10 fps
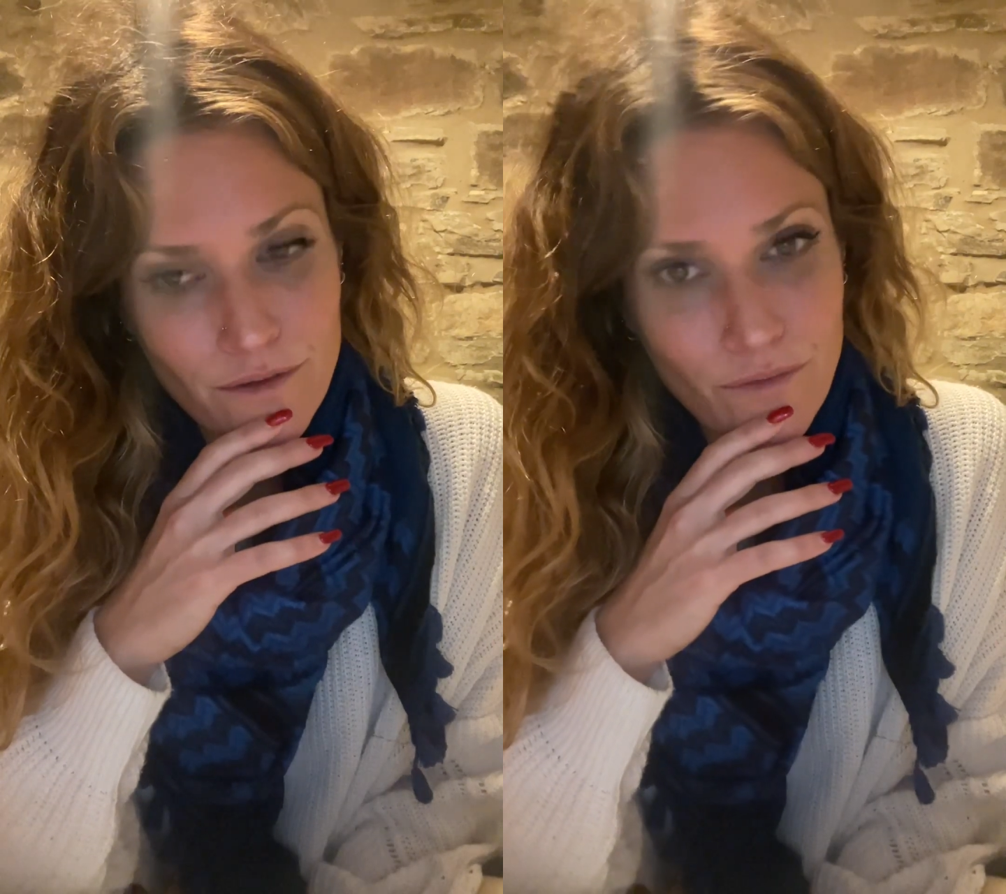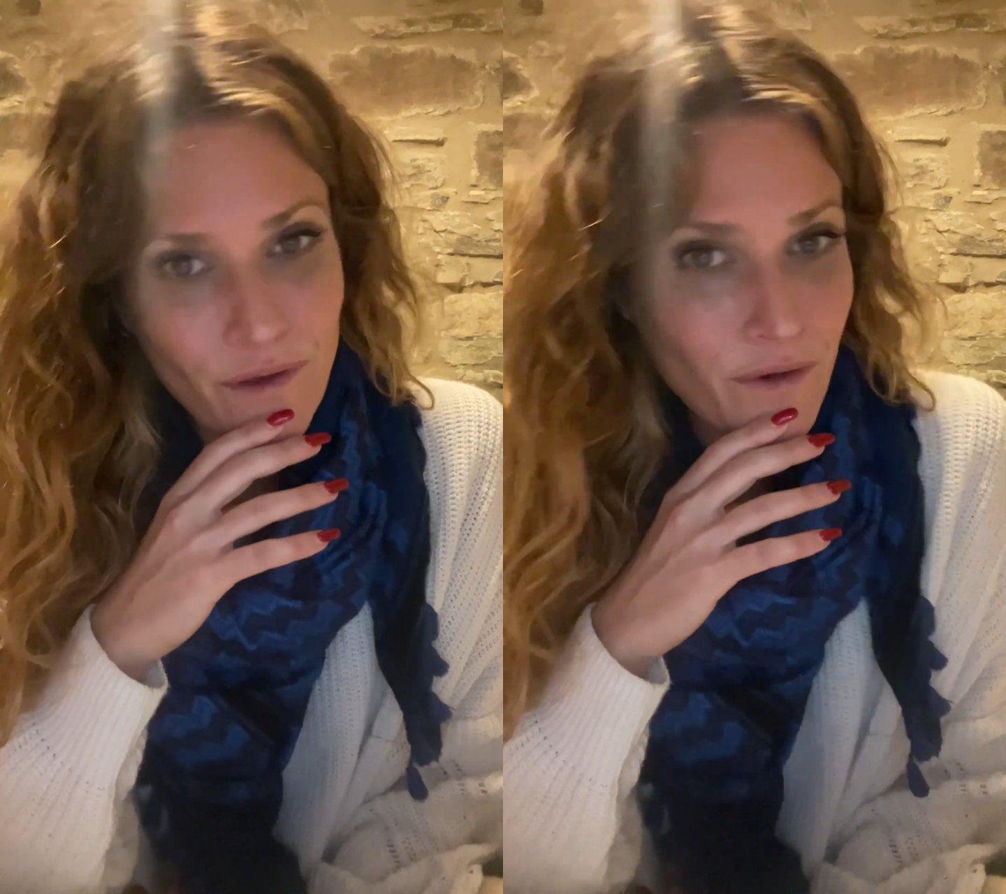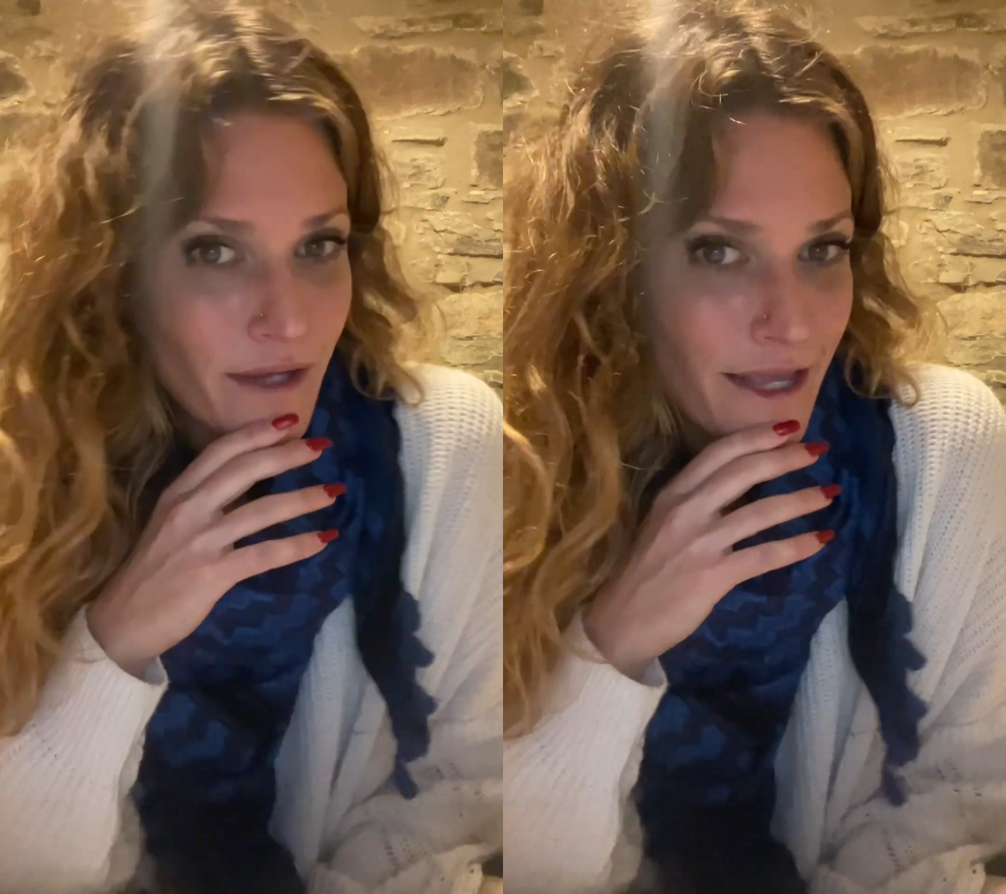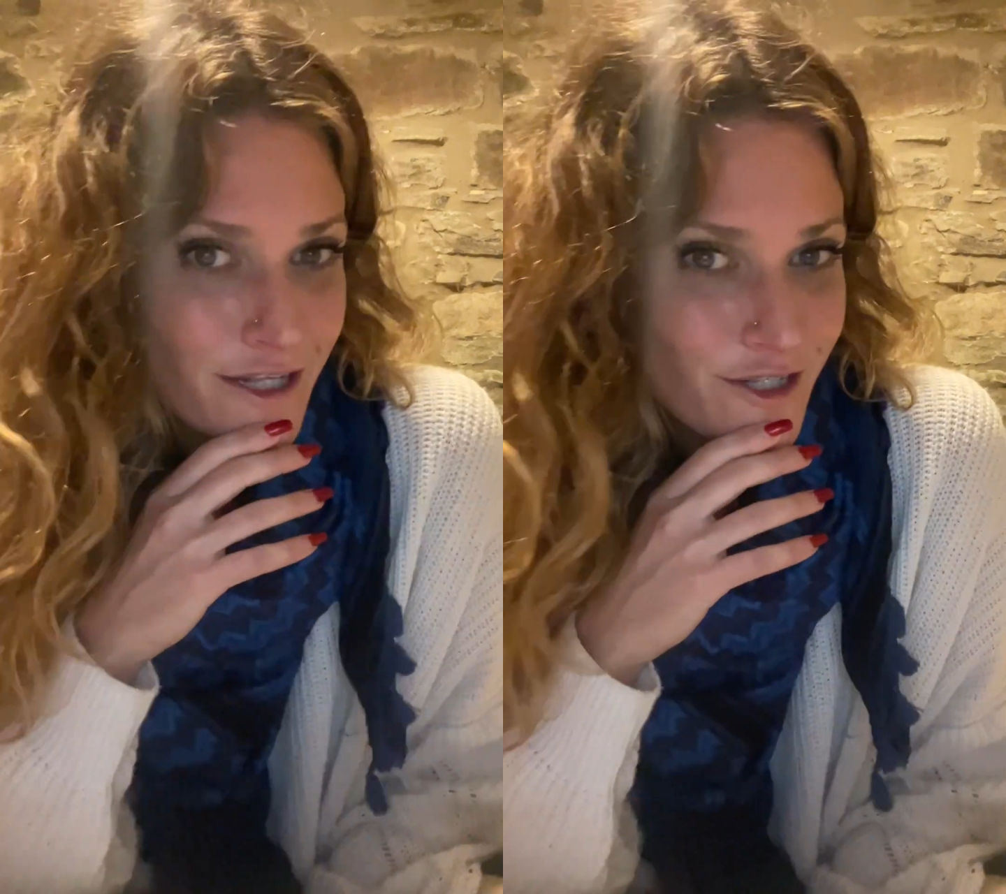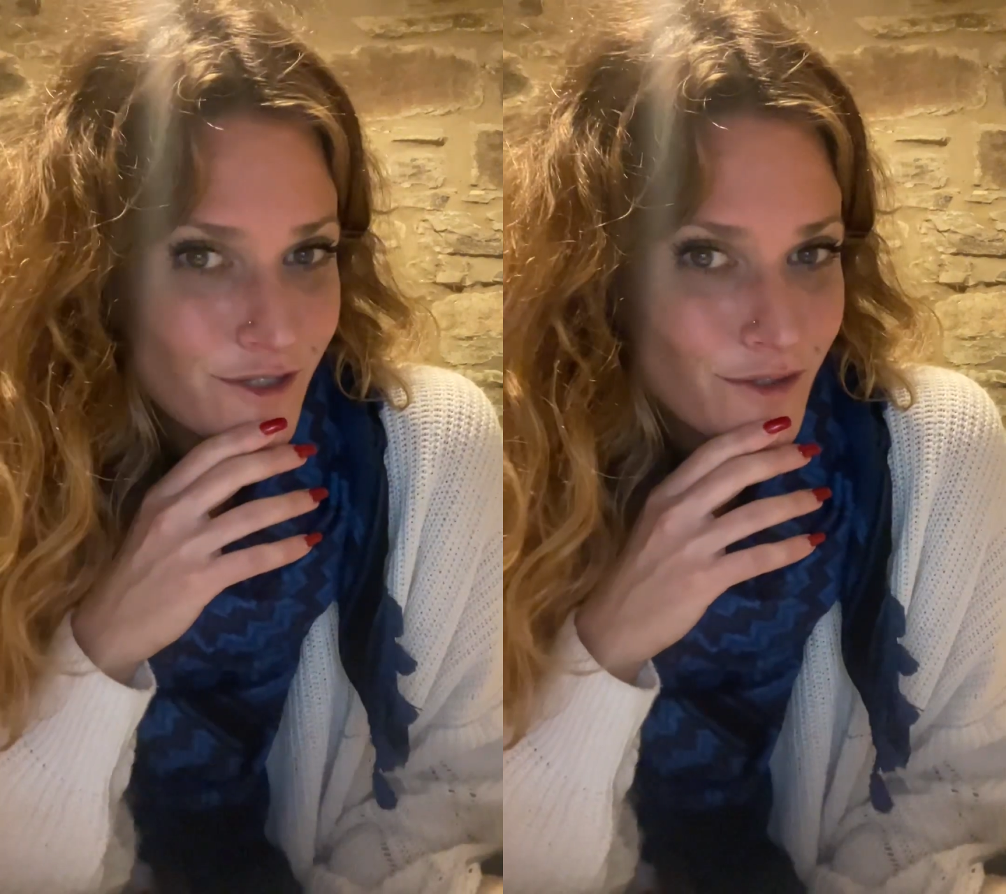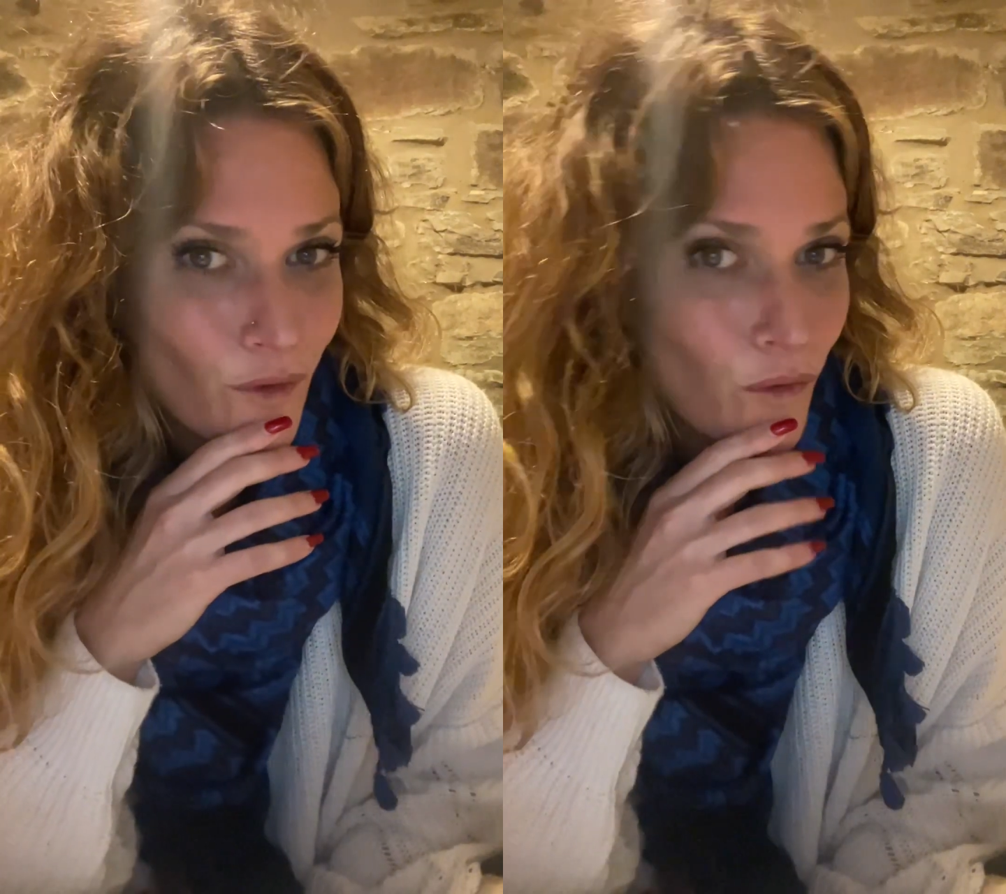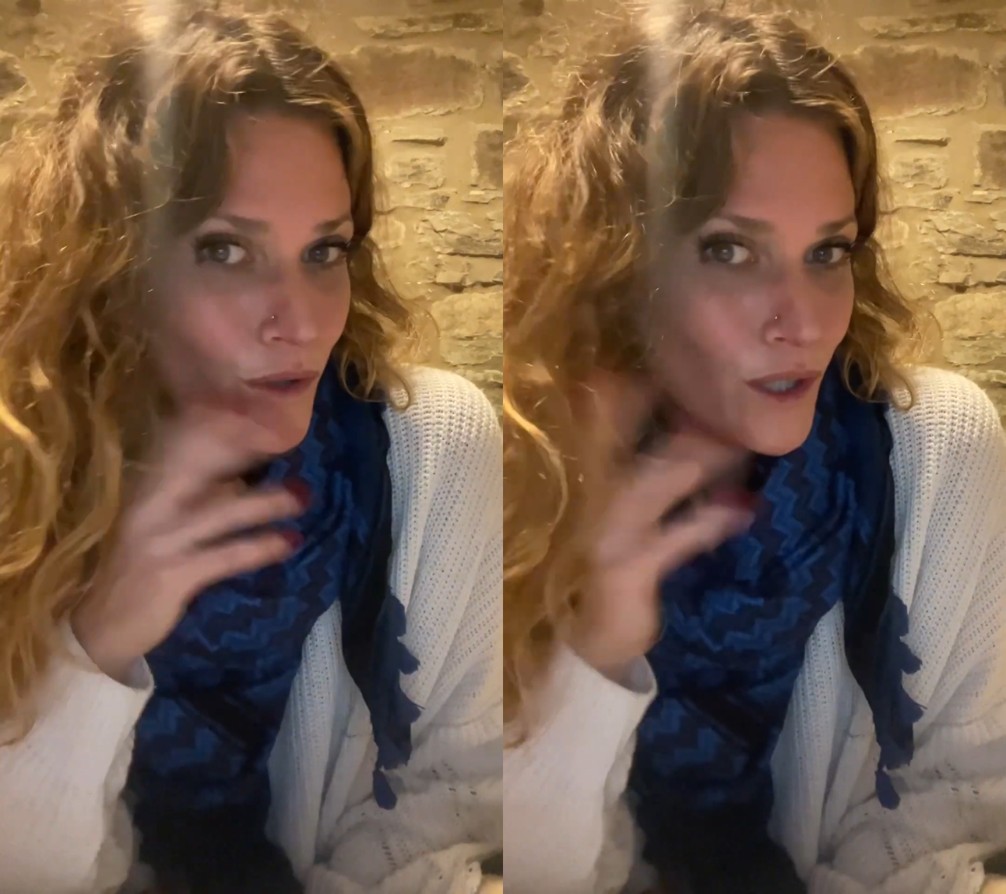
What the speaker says: whether yes or